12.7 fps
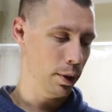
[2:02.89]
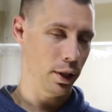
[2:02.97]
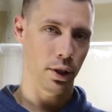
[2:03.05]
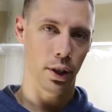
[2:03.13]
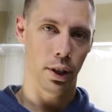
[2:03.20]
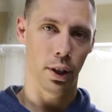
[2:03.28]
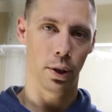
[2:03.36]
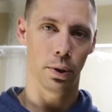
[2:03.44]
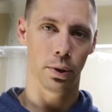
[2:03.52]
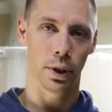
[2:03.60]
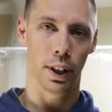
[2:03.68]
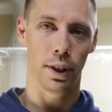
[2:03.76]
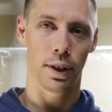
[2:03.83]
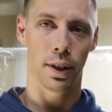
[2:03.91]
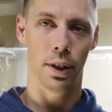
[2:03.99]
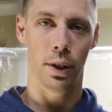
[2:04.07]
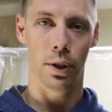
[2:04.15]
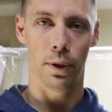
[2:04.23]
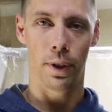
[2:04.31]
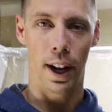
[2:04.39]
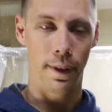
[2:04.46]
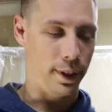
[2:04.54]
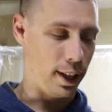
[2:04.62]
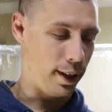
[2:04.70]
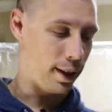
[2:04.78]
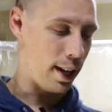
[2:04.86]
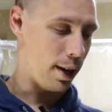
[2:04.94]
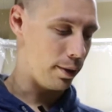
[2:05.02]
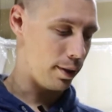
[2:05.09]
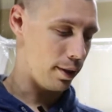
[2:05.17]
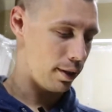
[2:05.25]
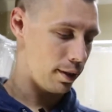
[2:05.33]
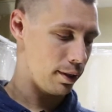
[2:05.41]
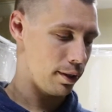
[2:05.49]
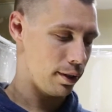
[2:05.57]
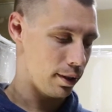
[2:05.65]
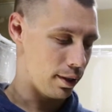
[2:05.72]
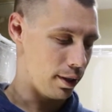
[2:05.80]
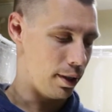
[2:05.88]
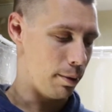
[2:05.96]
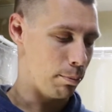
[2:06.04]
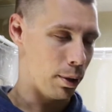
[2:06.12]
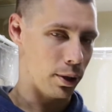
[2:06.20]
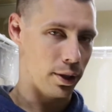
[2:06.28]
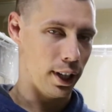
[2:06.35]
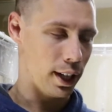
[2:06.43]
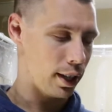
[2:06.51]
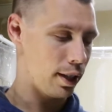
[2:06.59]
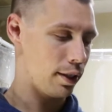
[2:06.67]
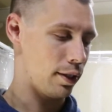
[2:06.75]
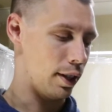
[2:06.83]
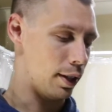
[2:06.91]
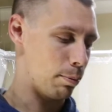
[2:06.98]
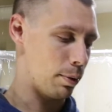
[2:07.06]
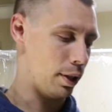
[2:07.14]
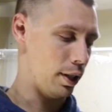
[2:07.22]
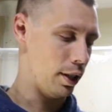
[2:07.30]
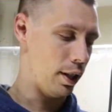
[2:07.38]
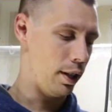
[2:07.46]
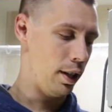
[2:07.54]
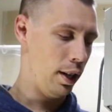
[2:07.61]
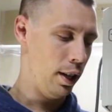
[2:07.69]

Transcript: what it should do. Reads to 5/10,000ths per tick, so that's pretty good.